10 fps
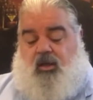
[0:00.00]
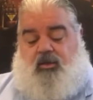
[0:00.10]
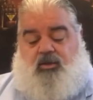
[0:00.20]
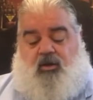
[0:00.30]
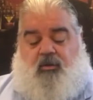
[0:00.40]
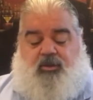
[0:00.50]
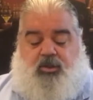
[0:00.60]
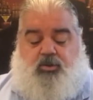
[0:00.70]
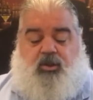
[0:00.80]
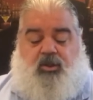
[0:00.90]
start with this
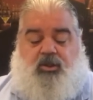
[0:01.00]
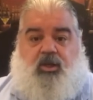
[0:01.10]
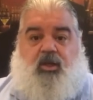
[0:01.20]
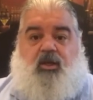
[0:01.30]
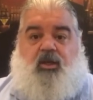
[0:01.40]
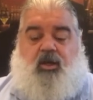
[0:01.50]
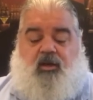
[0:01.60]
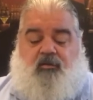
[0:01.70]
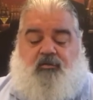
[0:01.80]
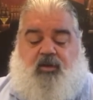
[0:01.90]
trilogy
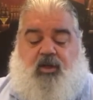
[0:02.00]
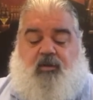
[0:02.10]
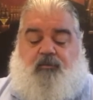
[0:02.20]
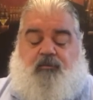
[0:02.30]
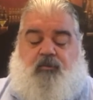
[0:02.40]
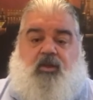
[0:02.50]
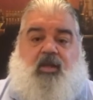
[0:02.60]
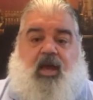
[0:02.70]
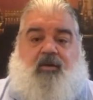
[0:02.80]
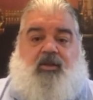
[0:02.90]
of um,
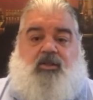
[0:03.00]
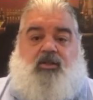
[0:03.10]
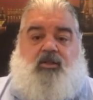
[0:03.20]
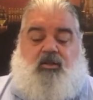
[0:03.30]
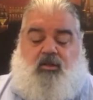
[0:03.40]
carrots,